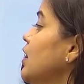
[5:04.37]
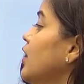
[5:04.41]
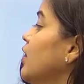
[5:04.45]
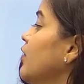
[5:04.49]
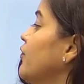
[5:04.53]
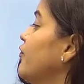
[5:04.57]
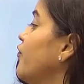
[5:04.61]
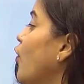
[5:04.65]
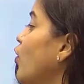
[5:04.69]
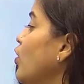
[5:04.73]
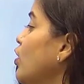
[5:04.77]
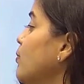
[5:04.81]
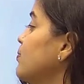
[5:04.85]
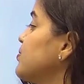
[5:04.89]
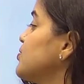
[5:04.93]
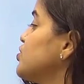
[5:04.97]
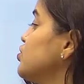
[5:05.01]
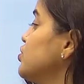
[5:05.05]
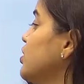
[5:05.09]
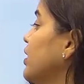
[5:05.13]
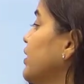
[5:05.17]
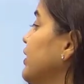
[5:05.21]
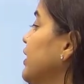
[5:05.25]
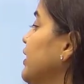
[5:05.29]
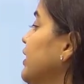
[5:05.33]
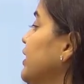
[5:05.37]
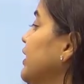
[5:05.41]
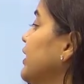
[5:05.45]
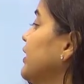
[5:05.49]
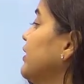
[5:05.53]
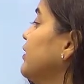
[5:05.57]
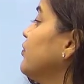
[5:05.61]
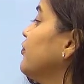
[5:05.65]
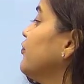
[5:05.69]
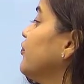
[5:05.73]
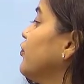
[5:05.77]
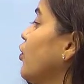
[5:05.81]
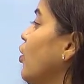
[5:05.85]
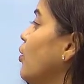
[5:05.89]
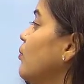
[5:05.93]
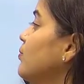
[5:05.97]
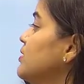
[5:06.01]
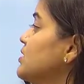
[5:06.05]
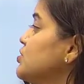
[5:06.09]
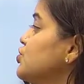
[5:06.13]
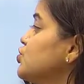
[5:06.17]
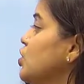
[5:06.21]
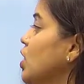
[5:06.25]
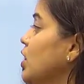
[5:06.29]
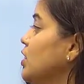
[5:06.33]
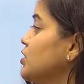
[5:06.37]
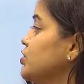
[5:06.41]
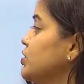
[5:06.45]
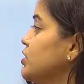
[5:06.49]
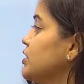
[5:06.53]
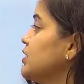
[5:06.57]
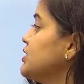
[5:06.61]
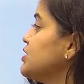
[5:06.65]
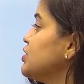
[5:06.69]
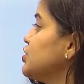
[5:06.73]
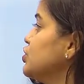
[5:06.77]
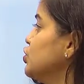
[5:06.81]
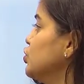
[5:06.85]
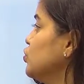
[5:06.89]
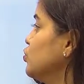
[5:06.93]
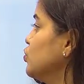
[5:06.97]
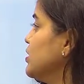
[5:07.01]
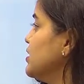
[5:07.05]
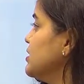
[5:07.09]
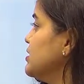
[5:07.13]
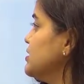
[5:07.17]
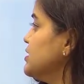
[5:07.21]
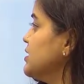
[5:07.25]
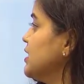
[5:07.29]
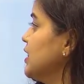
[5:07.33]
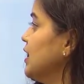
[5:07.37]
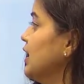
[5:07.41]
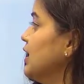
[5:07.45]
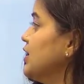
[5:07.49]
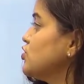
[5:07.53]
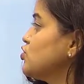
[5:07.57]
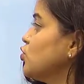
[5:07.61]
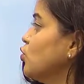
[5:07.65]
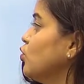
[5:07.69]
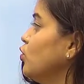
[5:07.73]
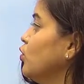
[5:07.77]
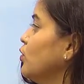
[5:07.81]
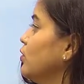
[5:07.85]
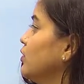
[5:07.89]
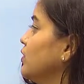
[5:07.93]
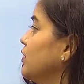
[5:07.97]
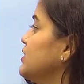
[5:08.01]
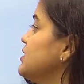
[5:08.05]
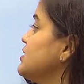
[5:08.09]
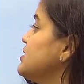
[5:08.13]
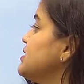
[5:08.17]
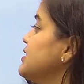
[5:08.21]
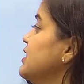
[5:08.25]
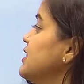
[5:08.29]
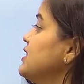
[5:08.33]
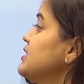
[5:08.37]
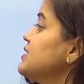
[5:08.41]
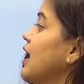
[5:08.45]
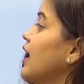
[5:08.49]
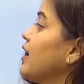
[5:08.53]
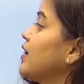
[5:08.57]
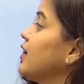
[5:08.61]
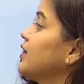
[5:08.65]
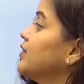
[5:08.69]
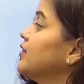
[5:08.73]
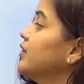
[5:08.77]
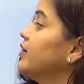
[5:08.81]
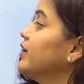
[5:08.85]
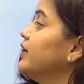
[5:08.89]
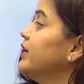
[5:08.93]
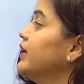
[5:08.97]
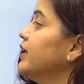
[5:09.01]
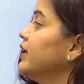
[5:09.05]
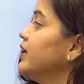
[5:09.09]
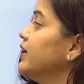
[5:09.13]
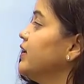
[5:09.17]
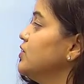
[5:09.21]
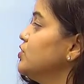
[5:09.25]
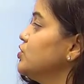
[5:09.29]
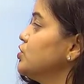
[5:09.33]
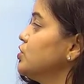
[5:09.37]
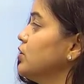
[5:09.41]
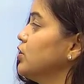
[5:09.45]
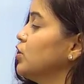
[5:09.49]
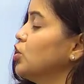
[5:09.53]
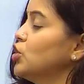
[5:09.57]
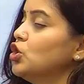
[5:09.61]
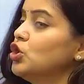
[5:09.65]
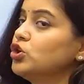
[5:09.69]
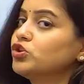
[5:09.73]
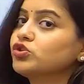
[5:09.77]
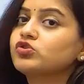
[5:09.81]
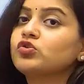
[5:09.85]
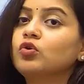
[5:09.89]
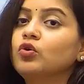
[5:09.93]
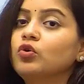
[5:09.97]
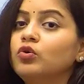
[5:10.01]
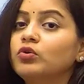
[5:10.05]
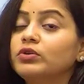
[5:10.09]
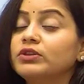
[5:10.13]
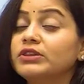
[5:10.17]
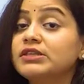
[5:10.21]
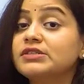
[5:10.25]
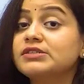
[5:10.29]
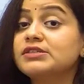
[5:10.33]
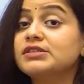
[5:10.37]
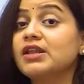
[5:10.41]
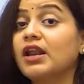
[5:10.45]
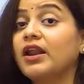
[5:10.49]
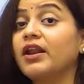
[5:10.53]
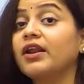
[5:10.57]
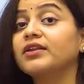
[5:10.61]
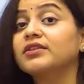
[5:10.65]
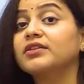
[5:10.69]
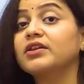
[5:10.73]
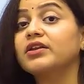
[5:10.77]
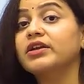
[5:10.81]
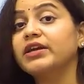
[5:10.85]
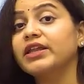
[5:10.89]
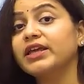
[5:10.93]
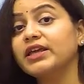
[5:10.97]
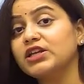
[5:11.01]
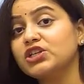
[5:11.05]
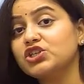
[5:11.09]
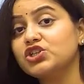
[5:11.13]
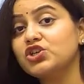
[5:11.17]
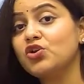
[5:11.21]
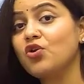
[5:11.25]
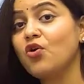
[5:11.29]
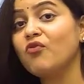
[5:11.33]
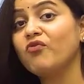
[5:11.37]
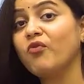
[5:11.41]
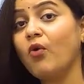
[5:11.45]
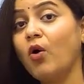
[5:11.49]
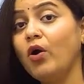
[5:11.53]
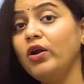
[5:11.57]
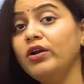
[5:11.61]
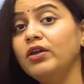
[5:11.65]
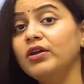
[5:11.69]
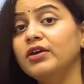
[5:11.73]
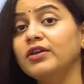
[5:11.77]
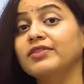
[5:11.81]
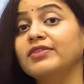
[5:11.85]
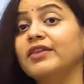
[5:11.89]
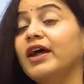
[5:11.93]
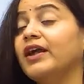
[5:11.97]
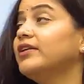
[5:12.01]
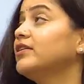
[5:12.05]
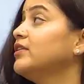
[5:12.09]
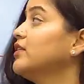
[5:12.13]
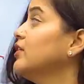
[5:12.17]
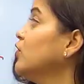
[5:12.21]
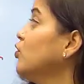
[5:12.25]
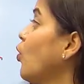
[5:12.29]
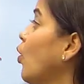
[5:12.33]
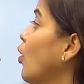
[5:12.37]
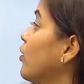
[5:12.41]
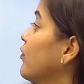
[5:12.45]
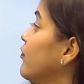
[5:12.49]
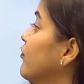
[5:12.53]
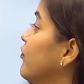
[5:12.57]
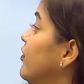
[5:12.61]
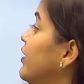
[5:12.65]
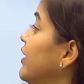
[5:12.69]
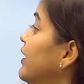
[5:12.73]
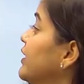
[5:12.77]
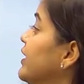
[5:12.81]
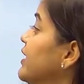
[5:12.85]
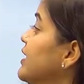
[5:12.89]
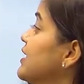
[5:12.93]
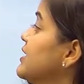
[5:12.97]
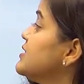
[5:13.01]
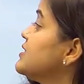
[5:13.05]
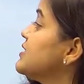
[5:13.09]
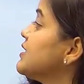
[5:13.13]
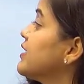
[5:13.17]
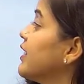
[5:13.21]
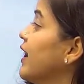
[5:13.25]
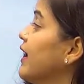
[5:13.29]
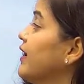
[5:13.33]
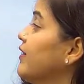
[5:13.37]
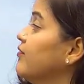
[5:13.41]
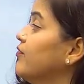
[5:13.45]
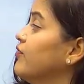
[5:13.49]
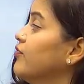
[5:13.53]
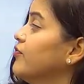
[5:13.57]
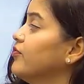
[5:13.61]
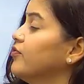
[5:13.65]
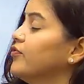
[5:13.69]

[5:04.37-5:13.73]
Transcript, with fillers: for obstructing it from discharging its duties. So this is another indication. So this is another indication of what? That the conflict is rife.